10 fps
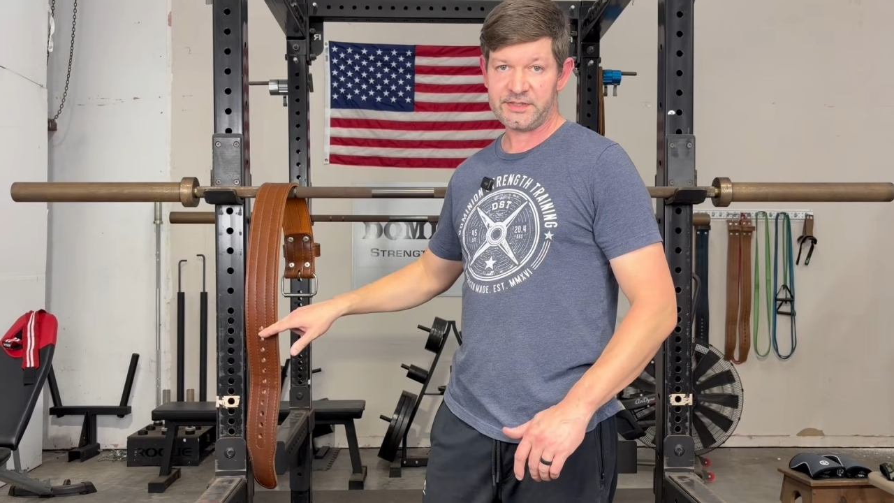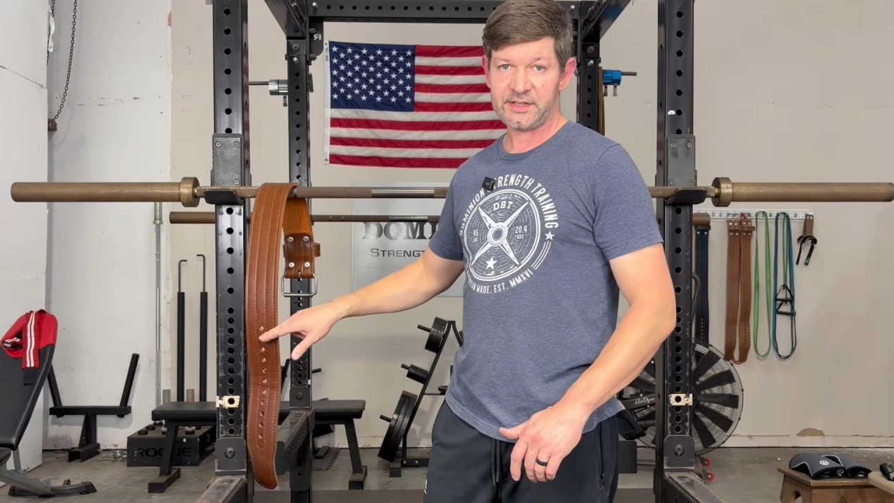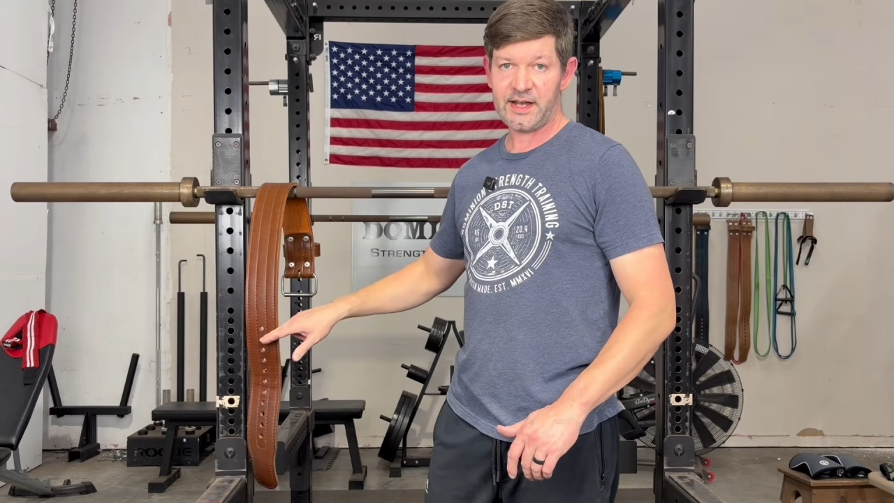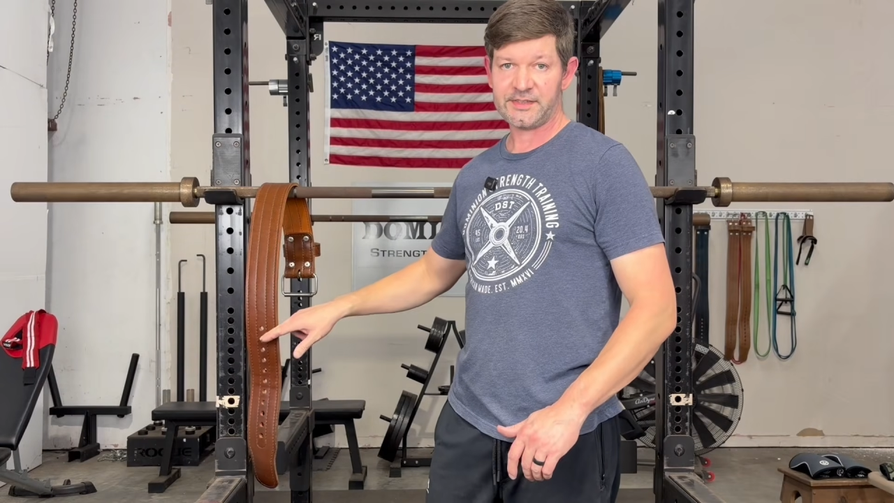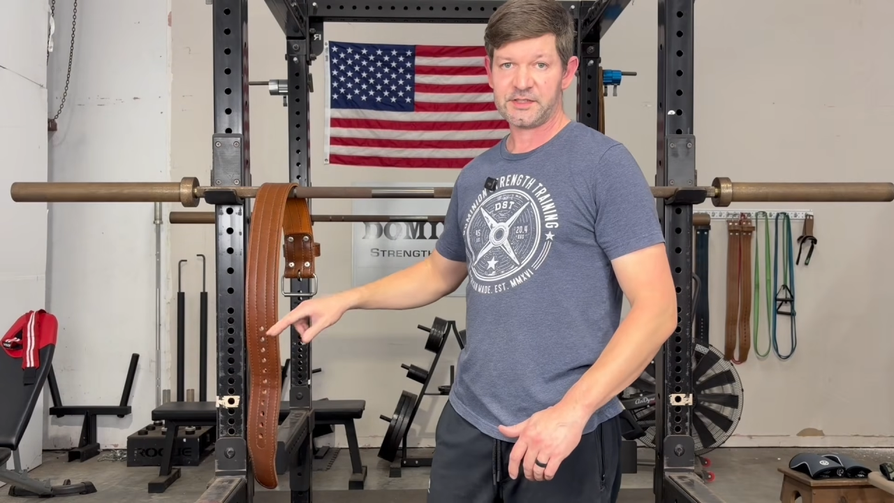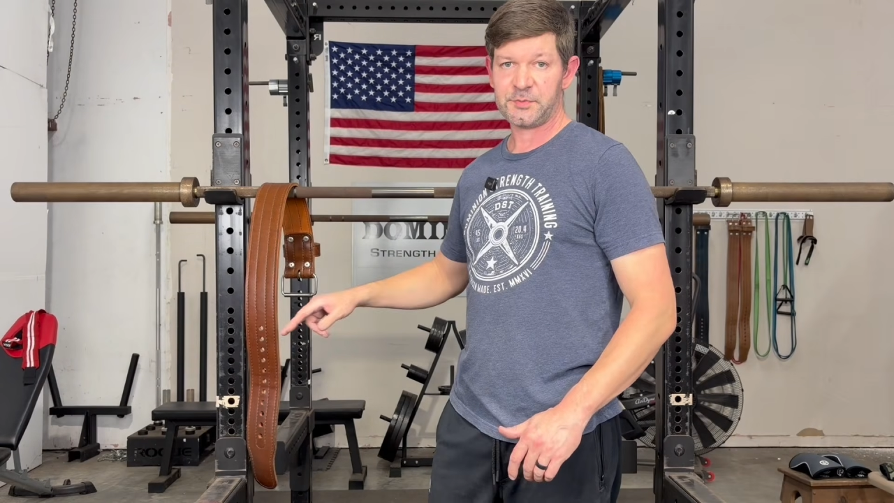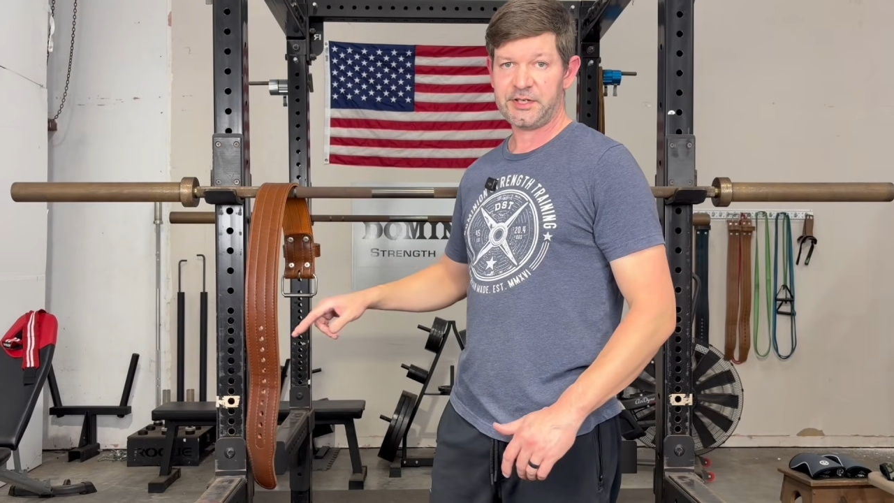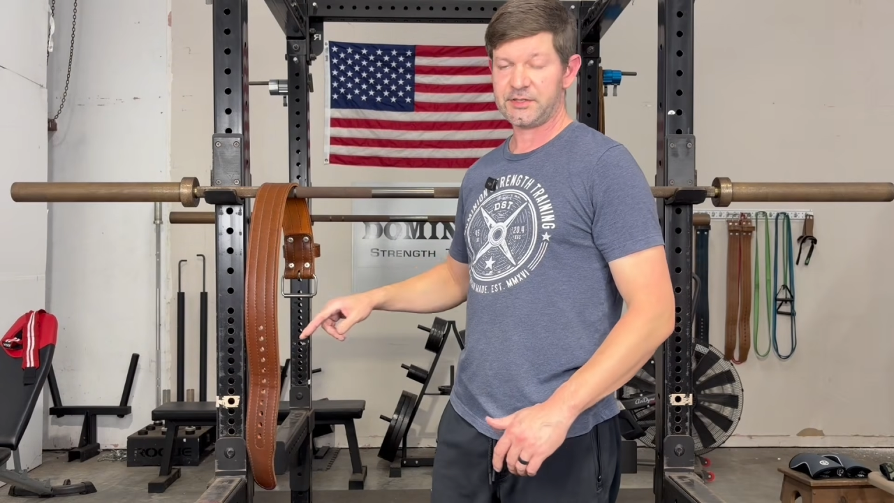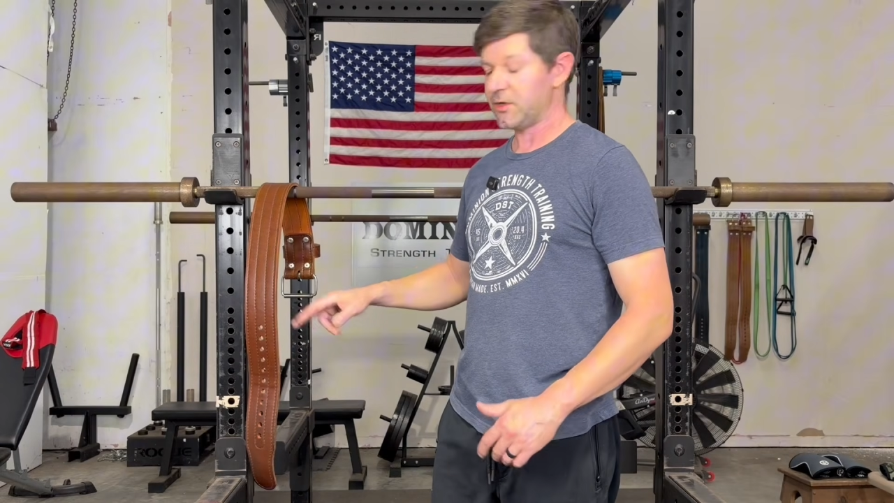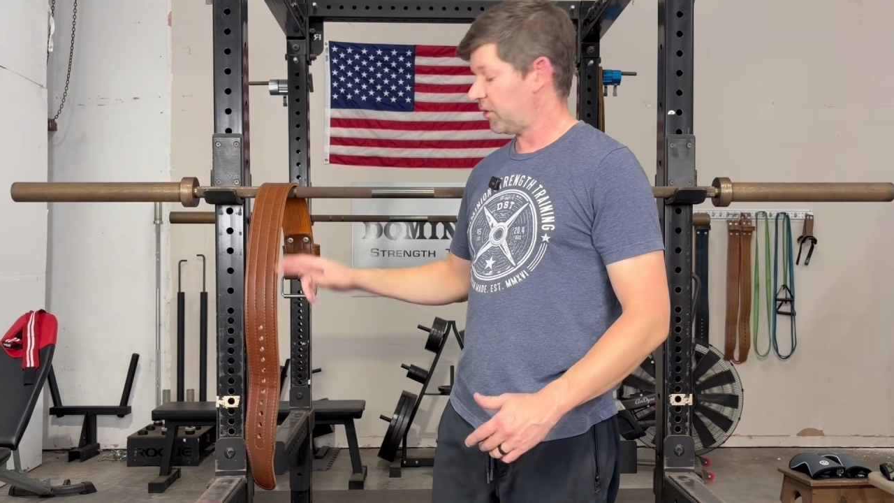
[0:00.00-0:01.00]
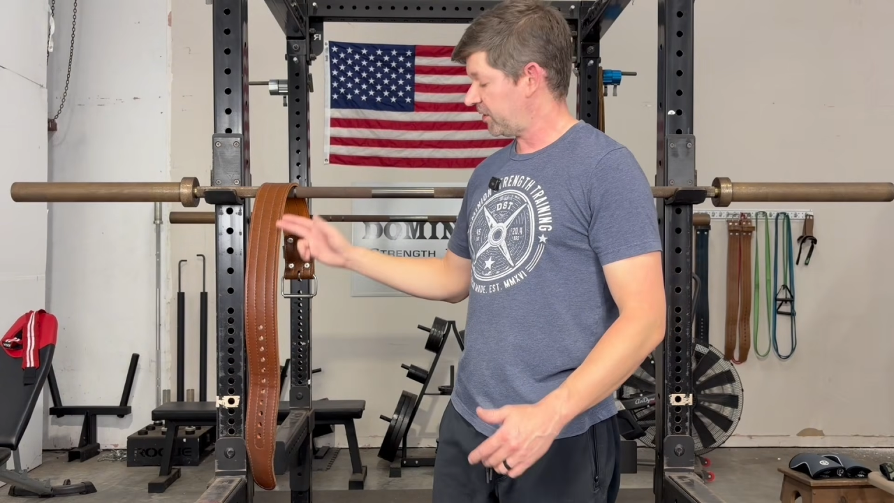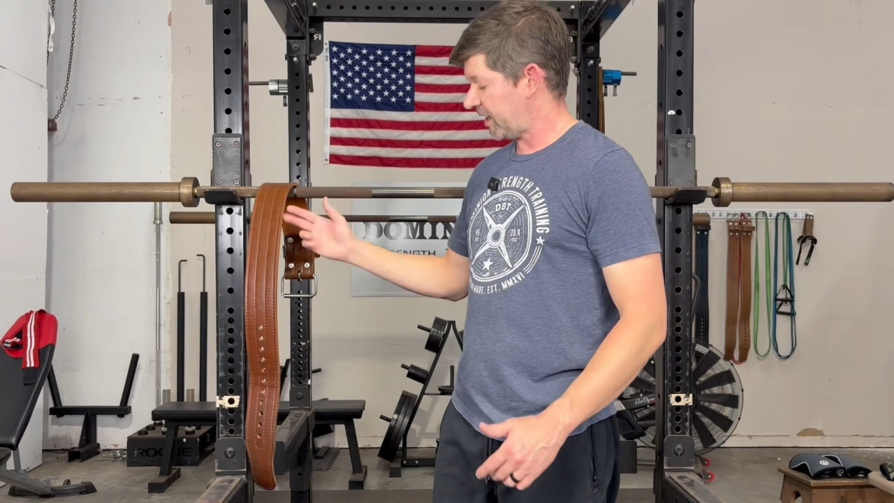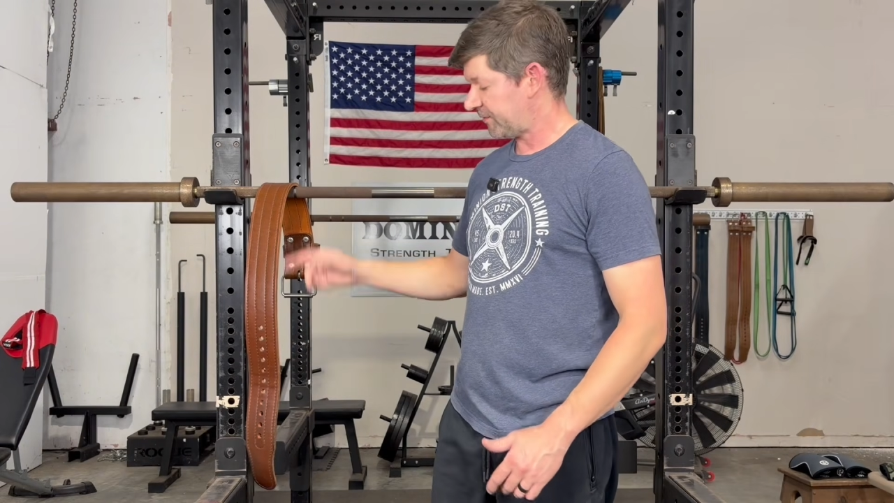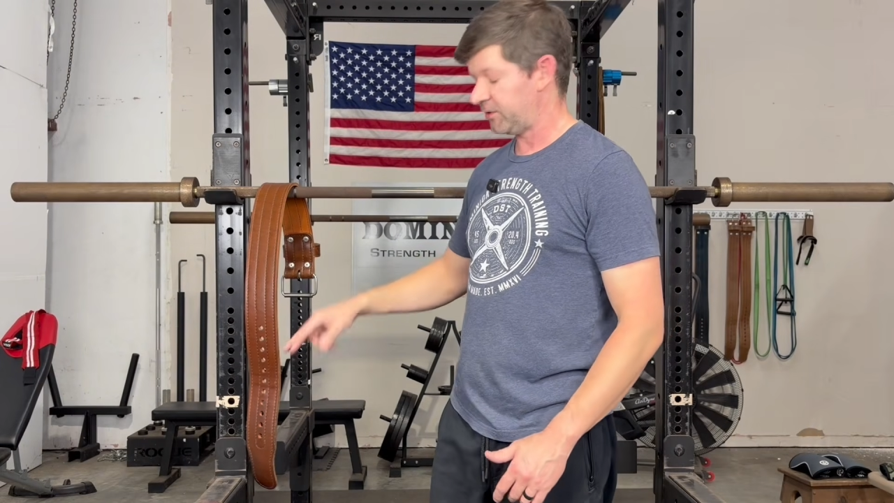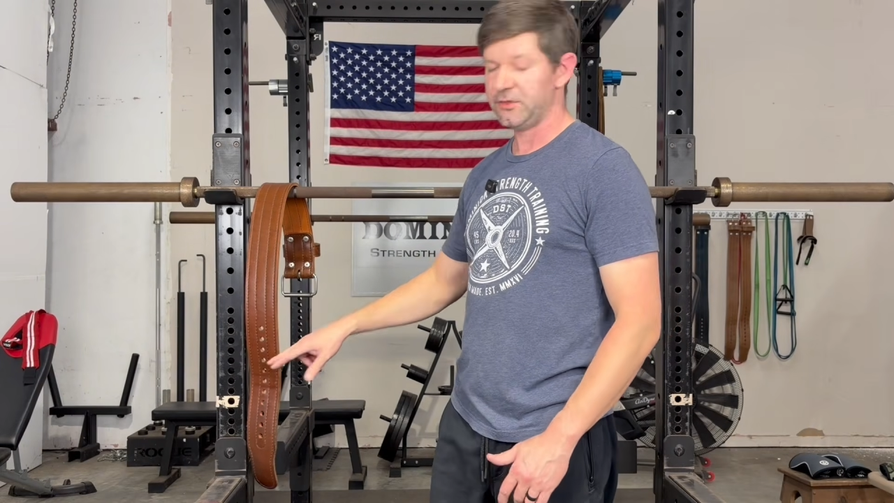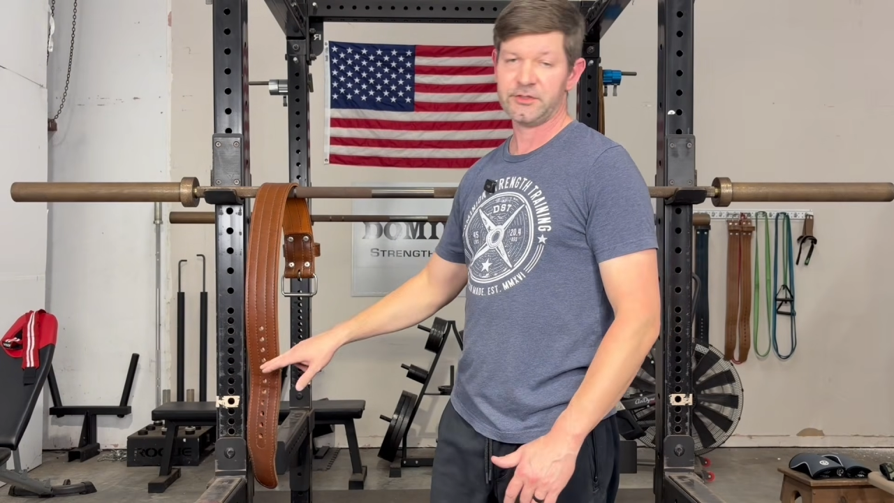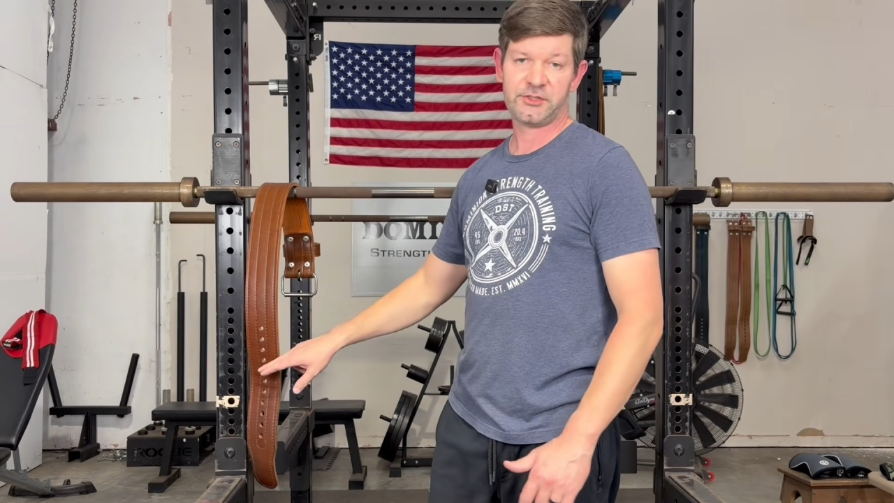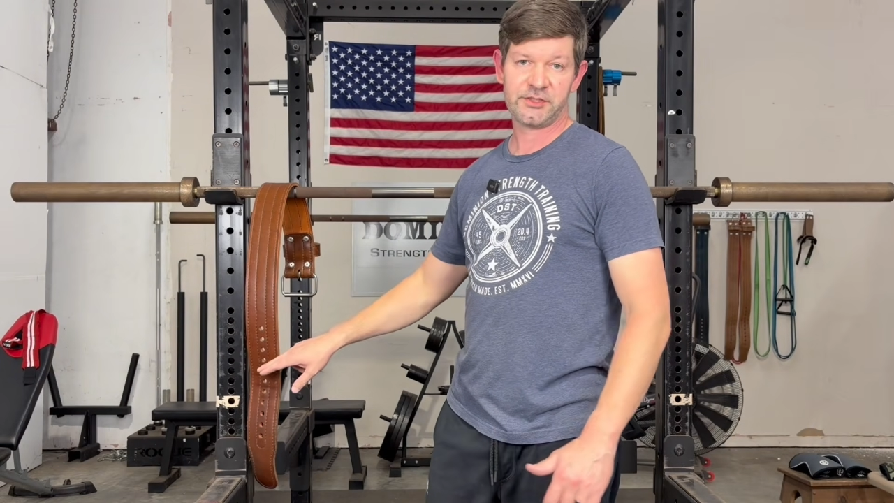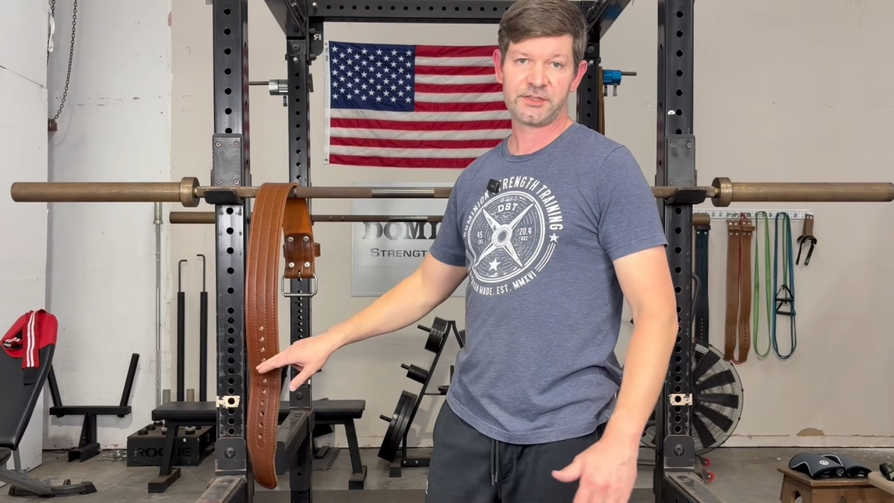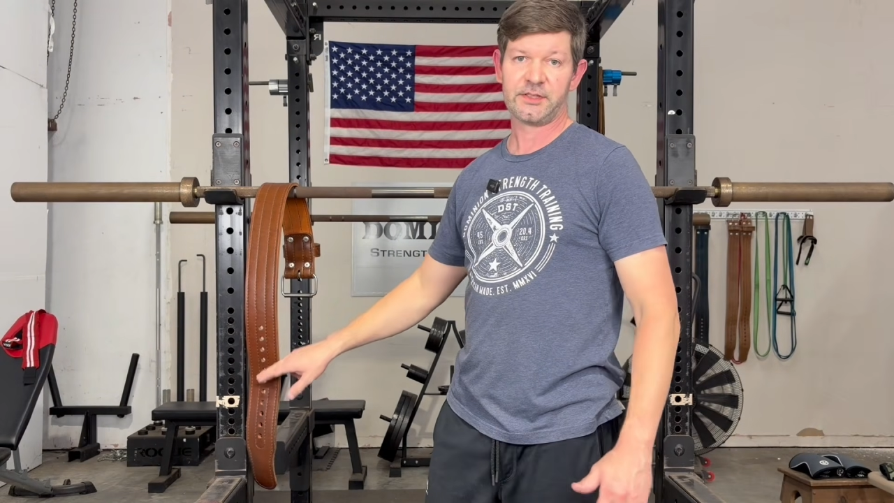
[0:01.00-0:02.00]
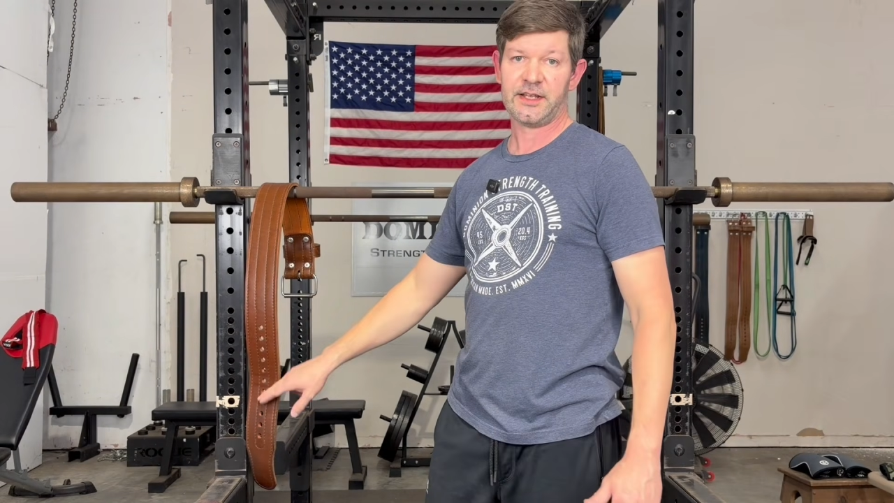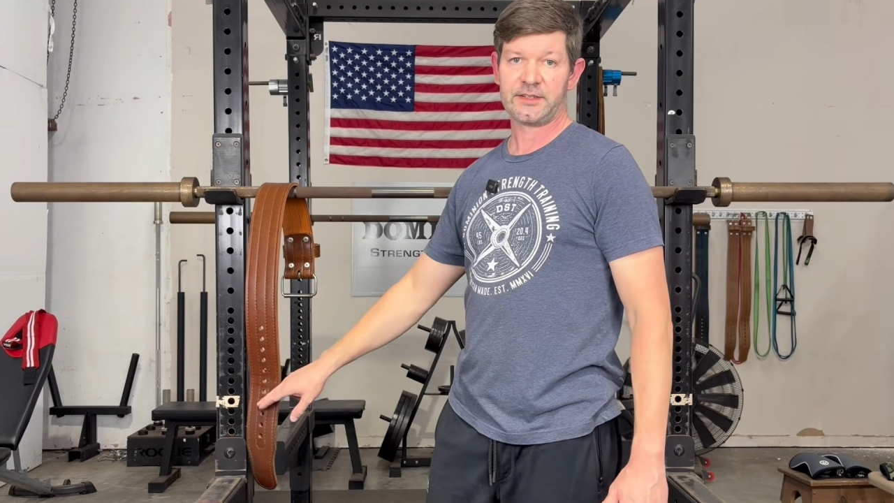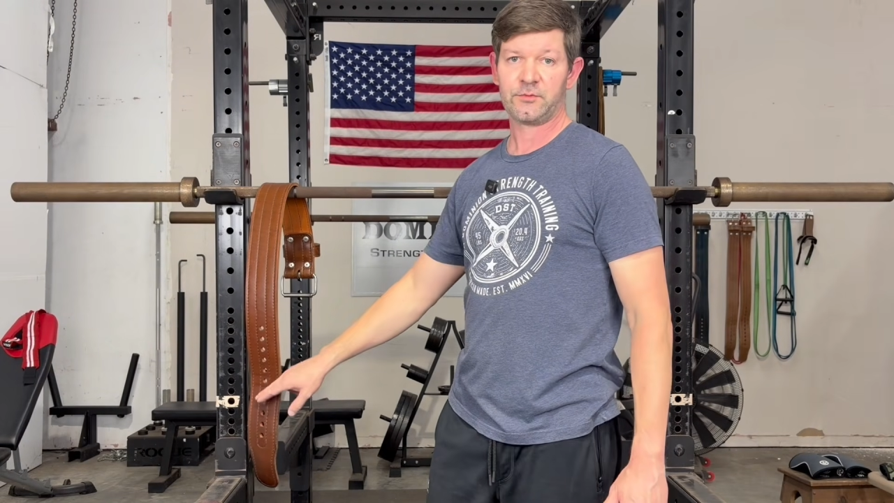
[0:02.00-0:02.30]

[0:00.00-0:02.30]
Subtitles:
sizes because all you have to do is just select